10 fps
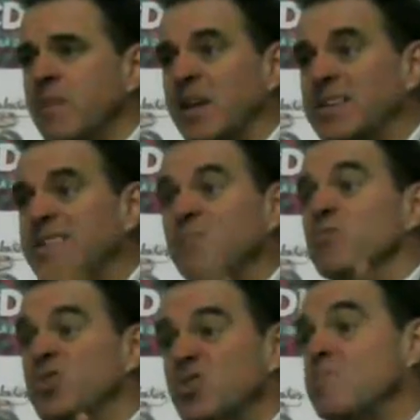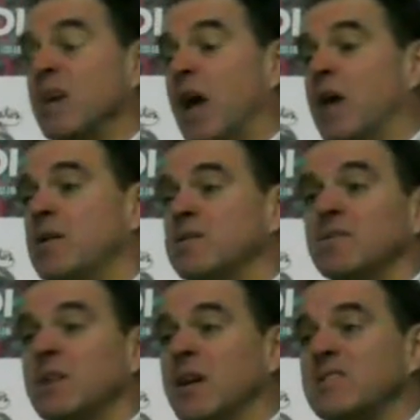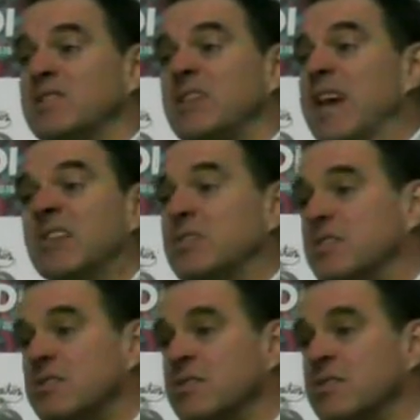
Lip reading: And it didn't resume again until the 1980s.